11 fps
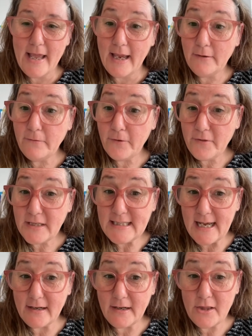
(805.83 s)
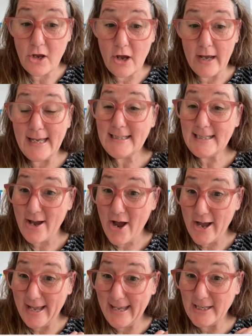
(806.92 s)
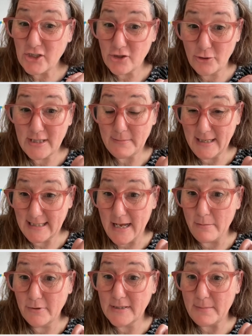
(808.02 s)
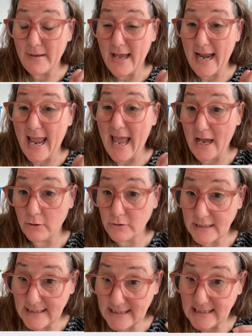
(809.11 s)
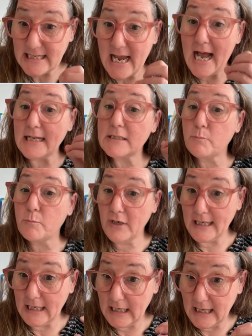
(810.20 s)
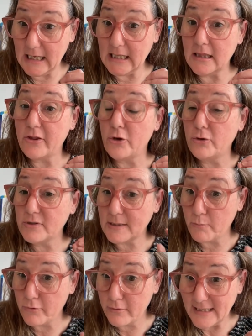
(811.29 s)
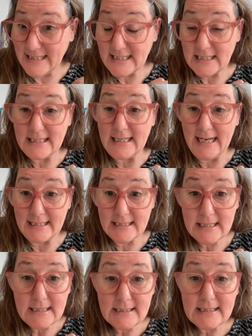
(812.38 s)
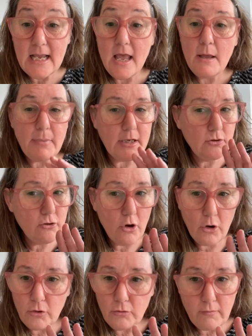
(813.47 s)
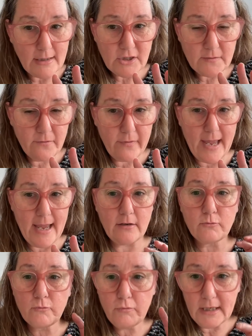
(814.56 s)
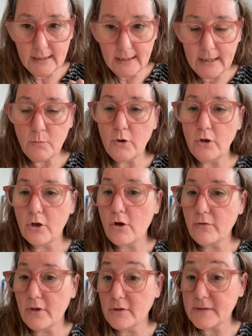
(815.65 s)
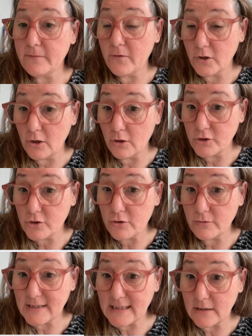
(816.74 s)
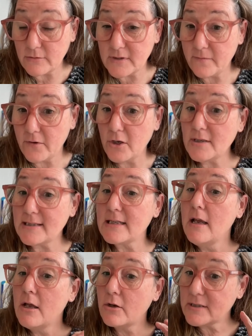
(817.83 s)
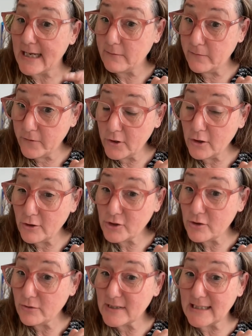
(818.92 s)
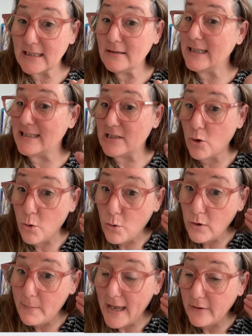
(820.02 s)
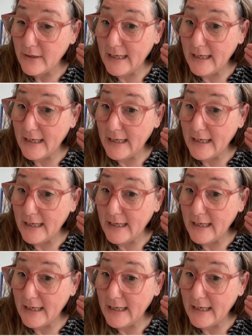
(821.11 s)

And further down in the guide, I show some examples about how to start bringing in those printed letters, but no rush for that. Really work on those phonological skills first, because that phonological skill is all about